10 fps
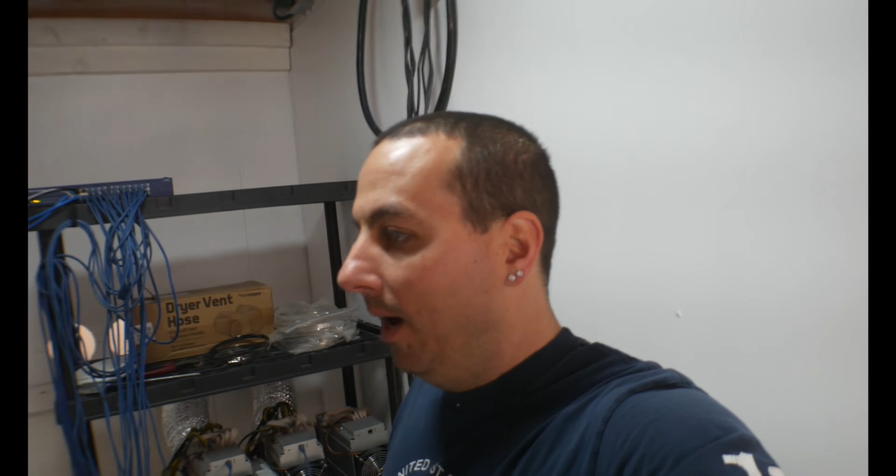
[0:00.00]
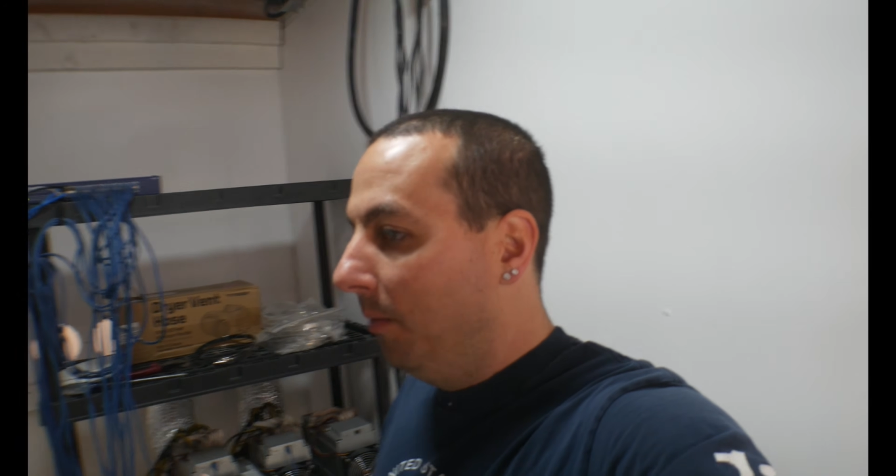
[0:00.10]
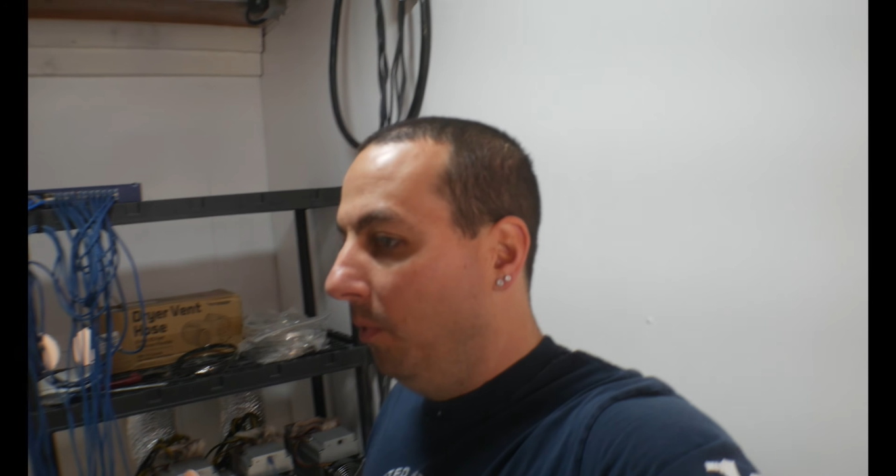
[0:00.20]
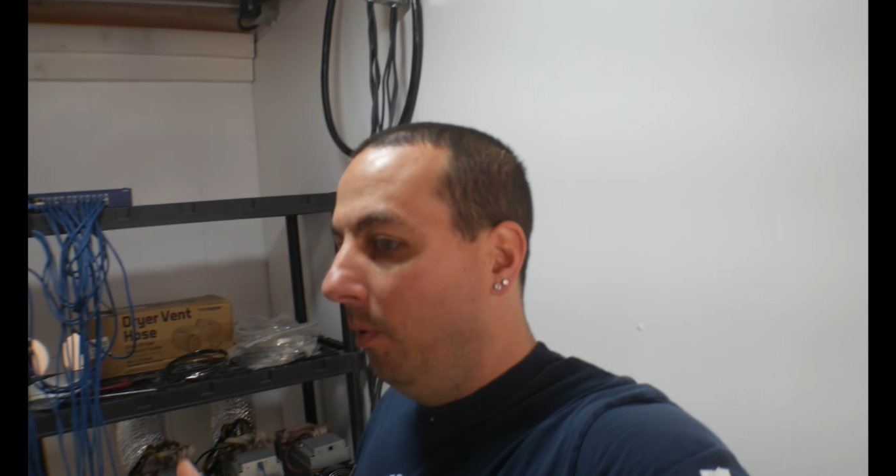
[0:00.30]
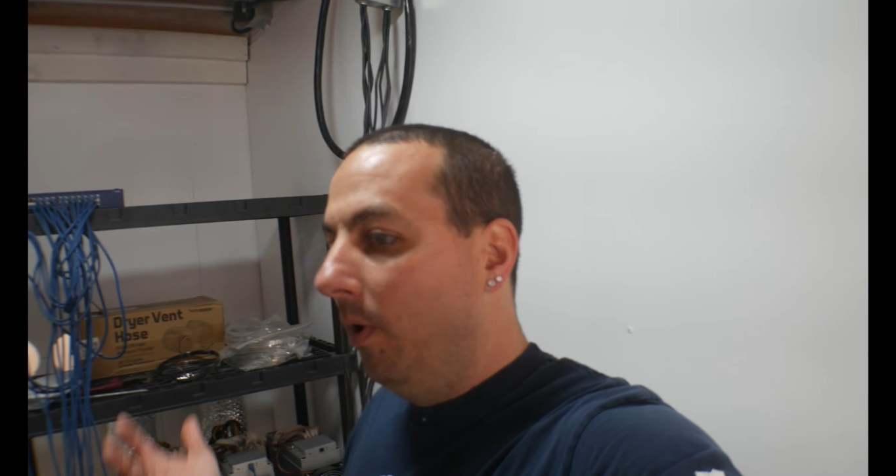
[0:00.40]

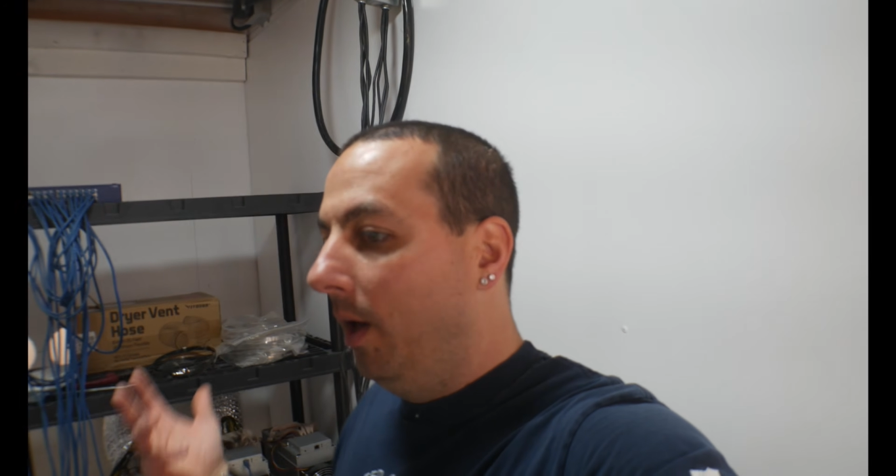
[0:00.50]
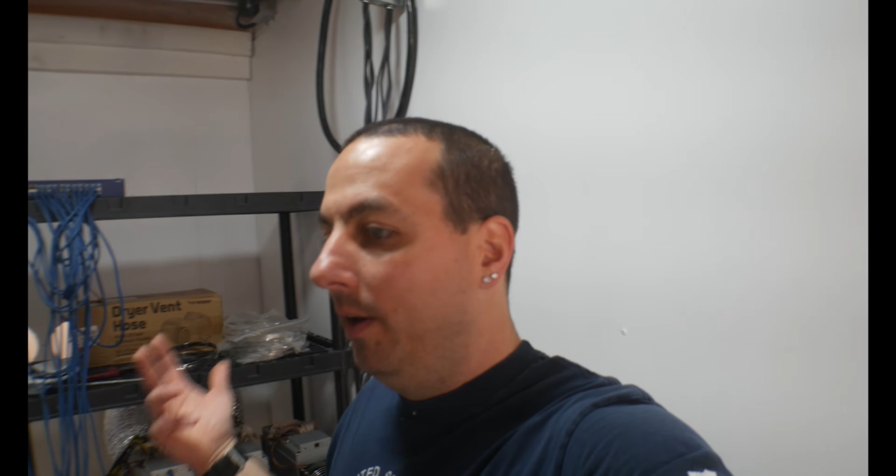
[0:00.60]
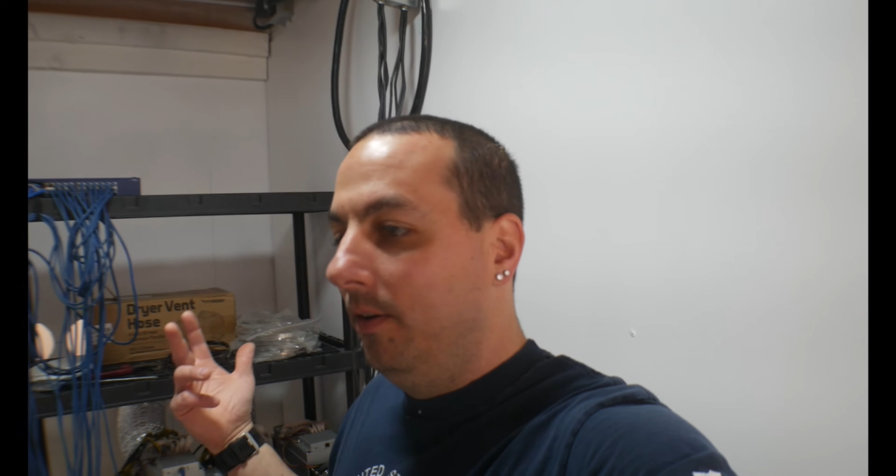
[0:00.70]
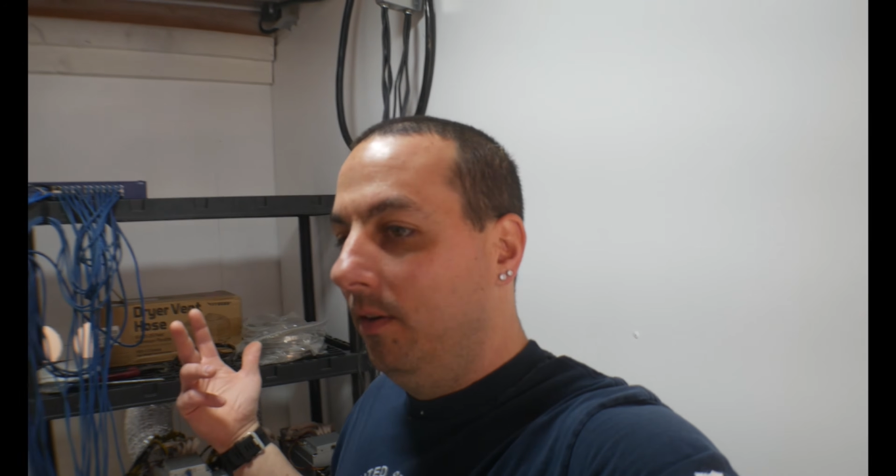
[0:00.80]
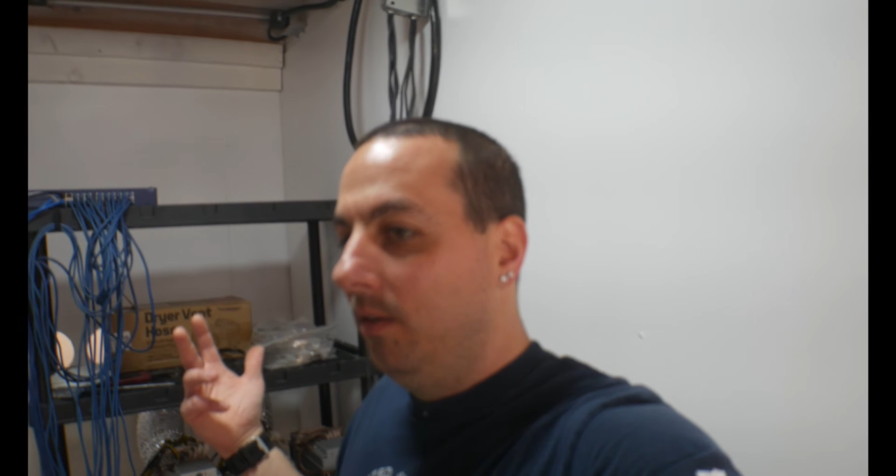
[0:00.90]
we
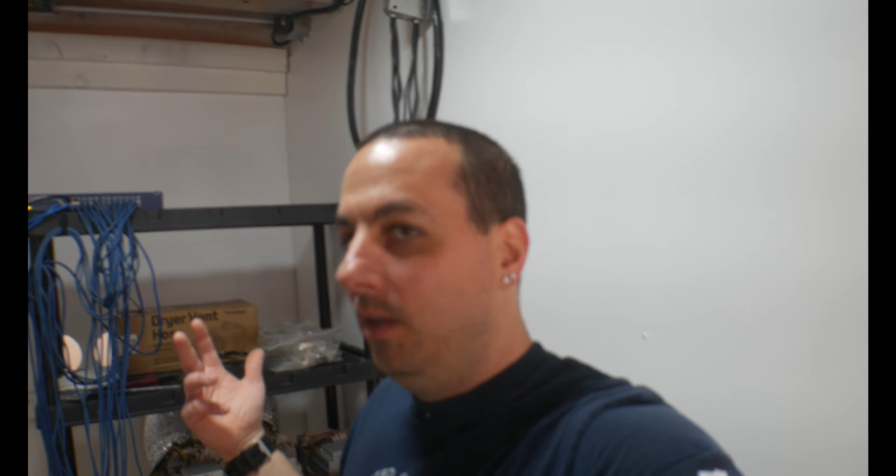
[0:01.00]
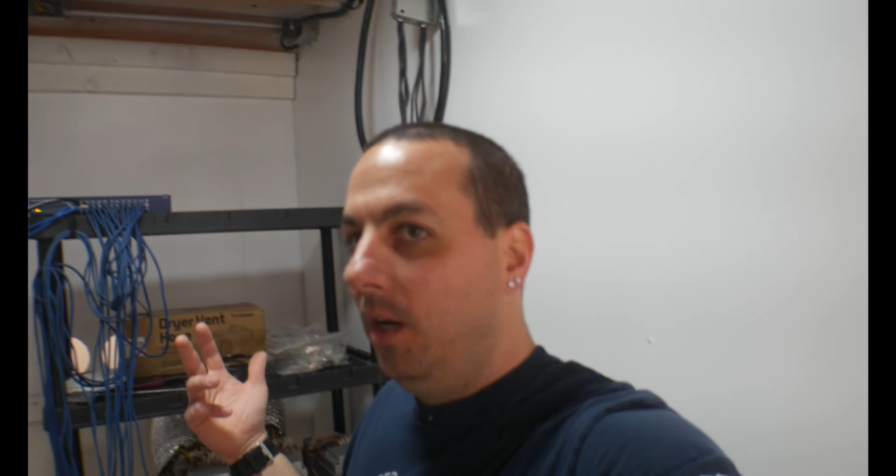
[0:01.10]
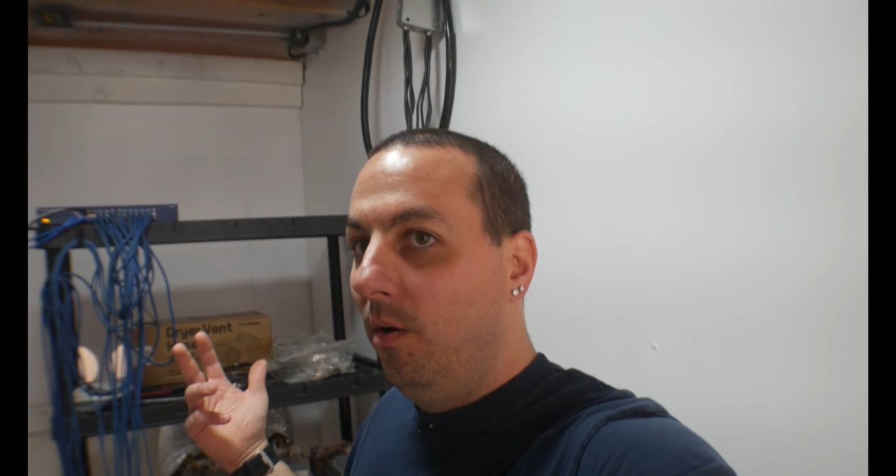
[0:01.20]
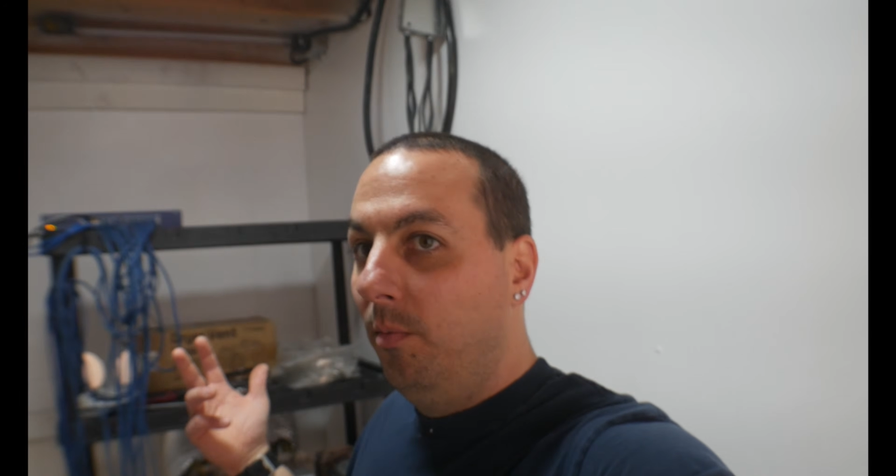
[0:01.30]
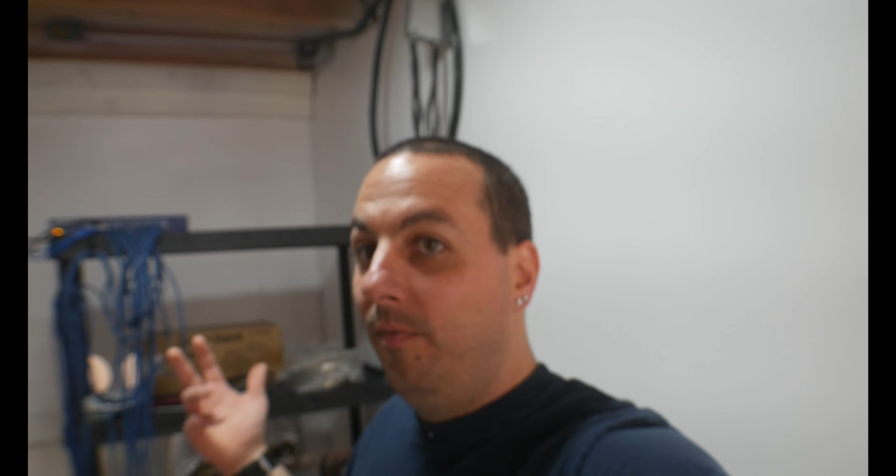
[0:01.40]
run
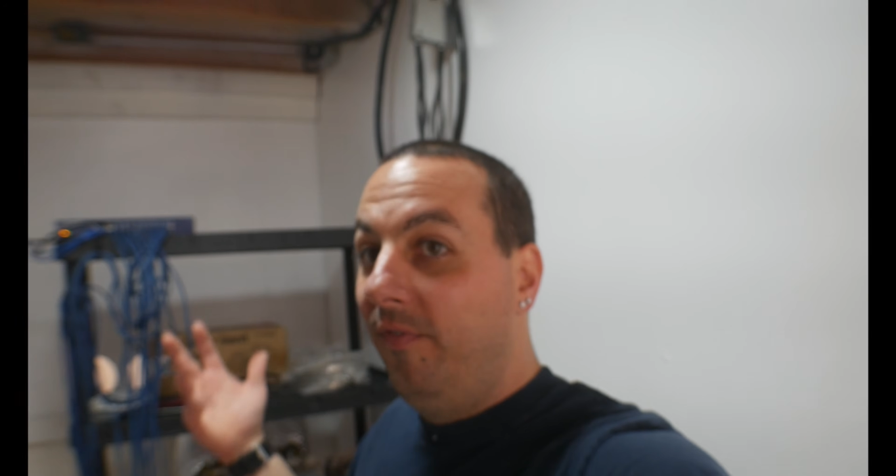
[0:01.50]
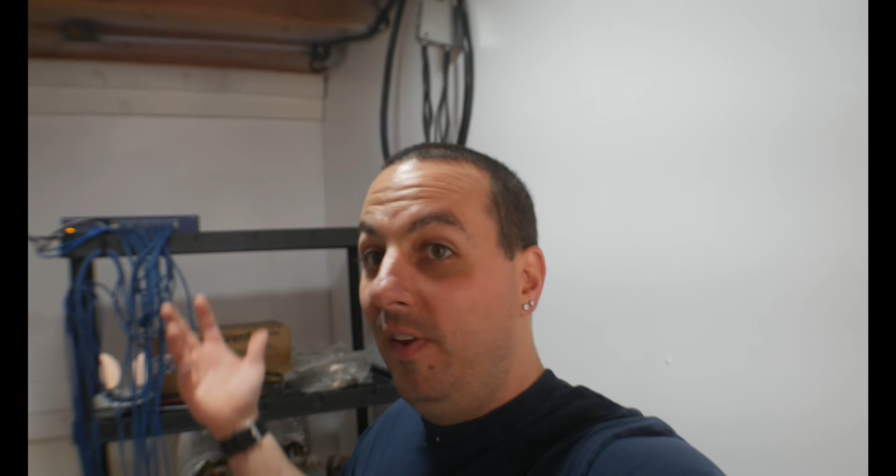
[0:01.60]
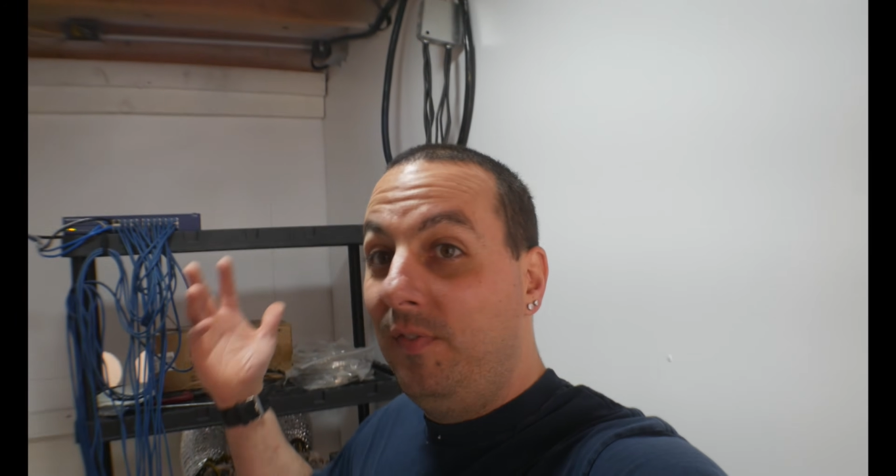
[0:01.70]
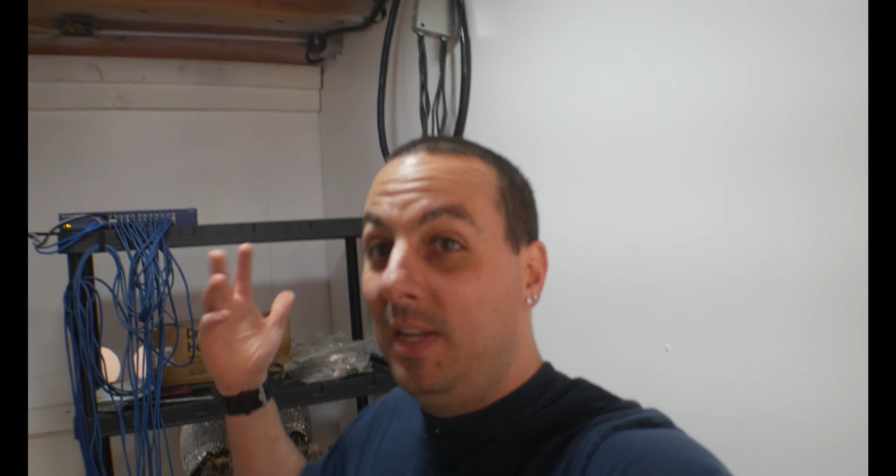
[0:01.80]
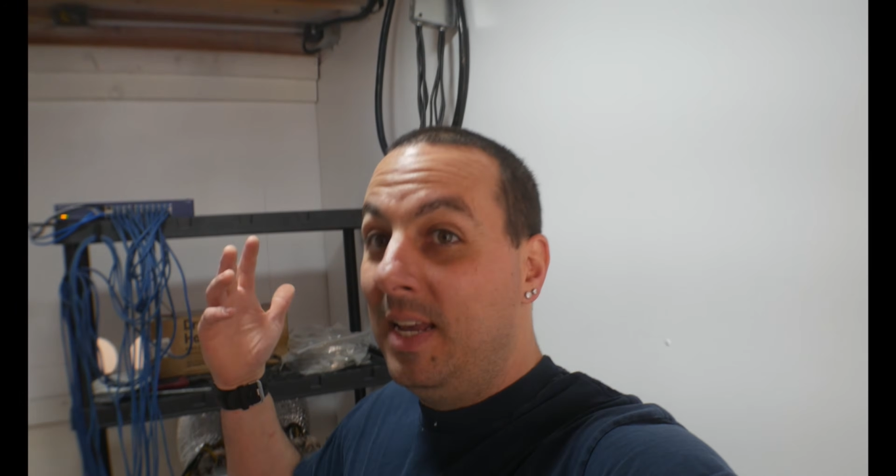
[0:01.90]
50